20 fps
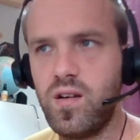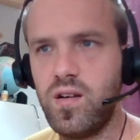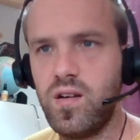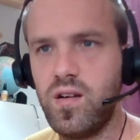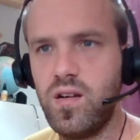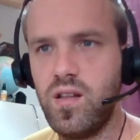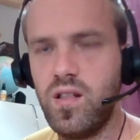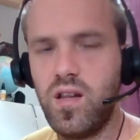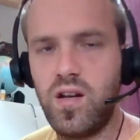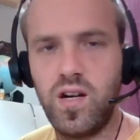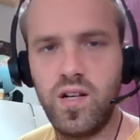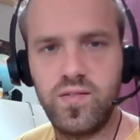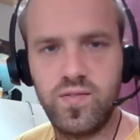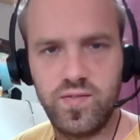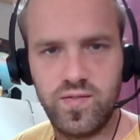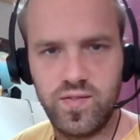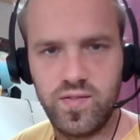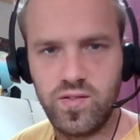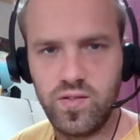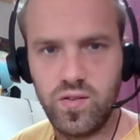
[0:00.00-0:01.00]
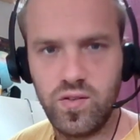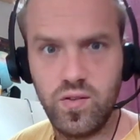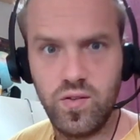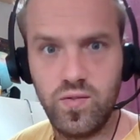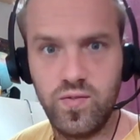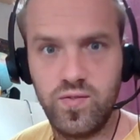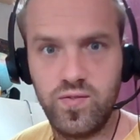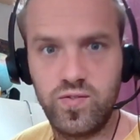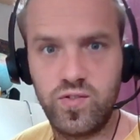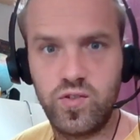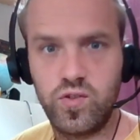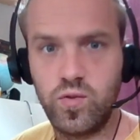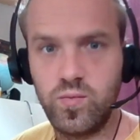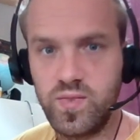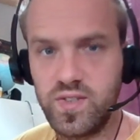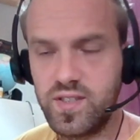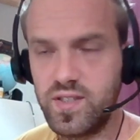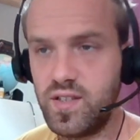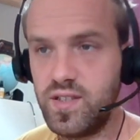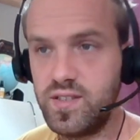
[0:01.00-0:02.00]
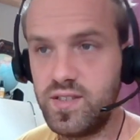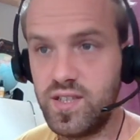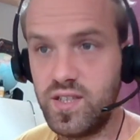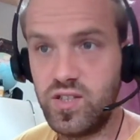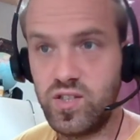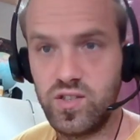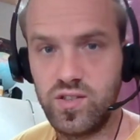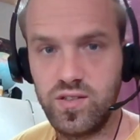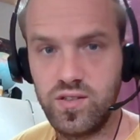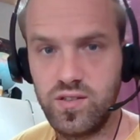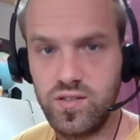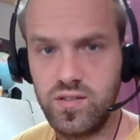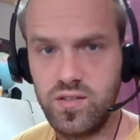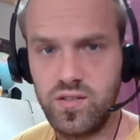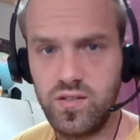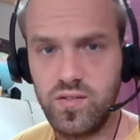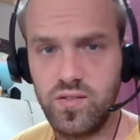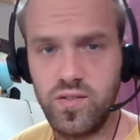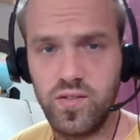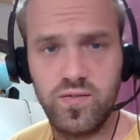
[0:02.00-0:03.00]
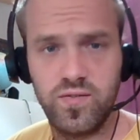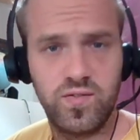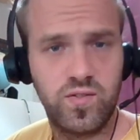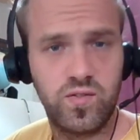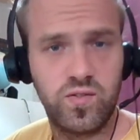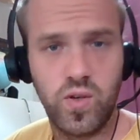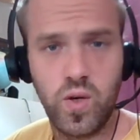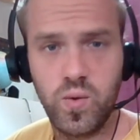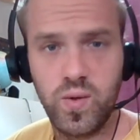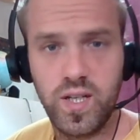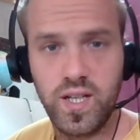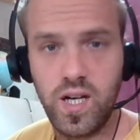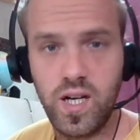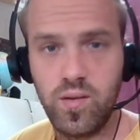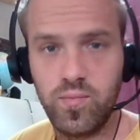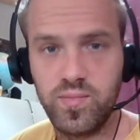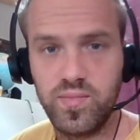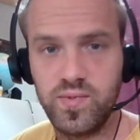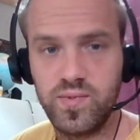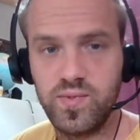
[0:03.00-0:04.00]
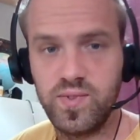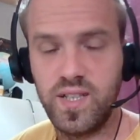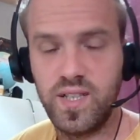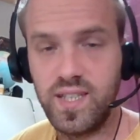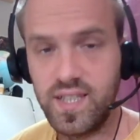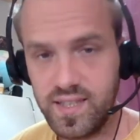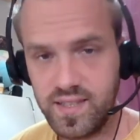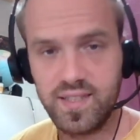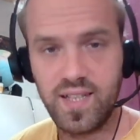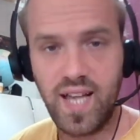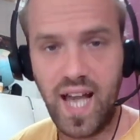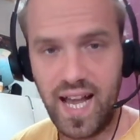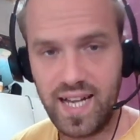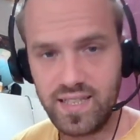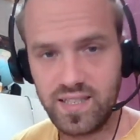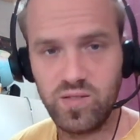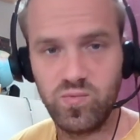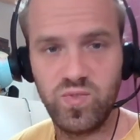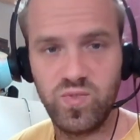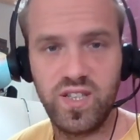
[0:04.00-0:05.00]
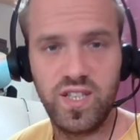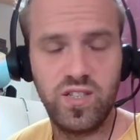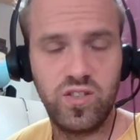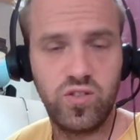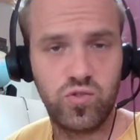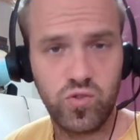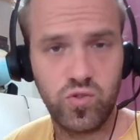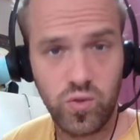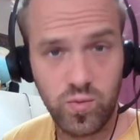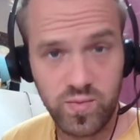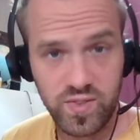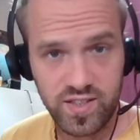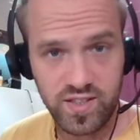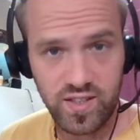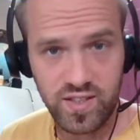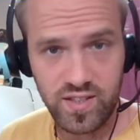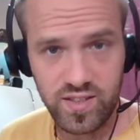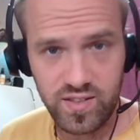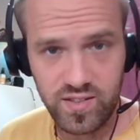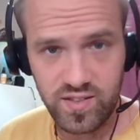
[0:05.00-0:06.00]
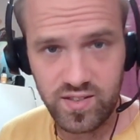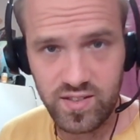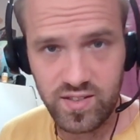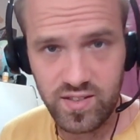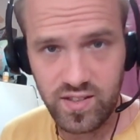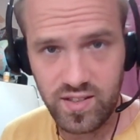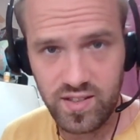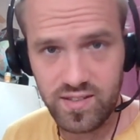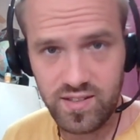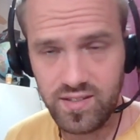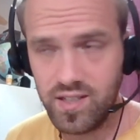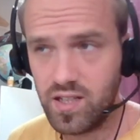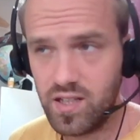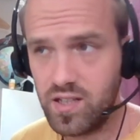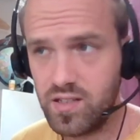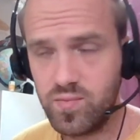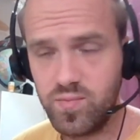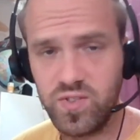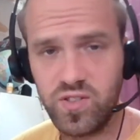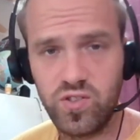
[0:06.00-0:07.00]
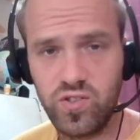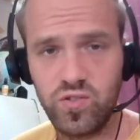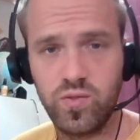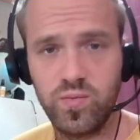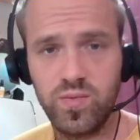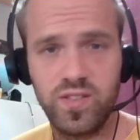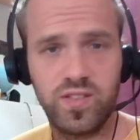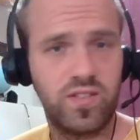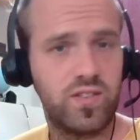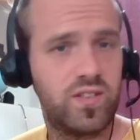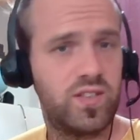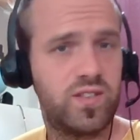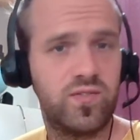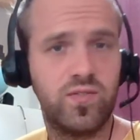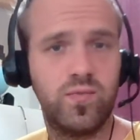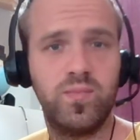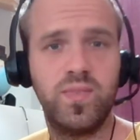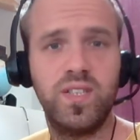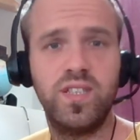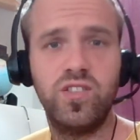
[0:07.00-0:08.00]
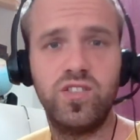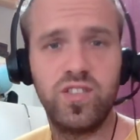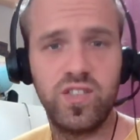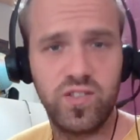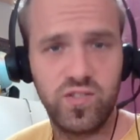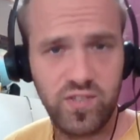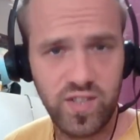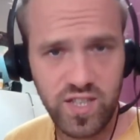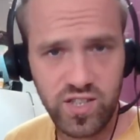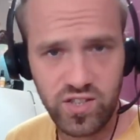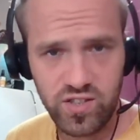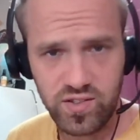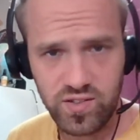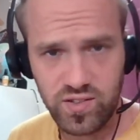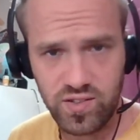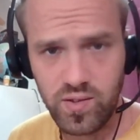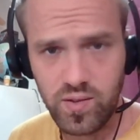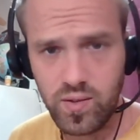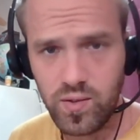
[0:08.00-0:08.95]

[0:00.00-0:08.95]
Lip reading: a life of traumatization, of growing up and interacting with a traumatized society that has been traumatized for many generations.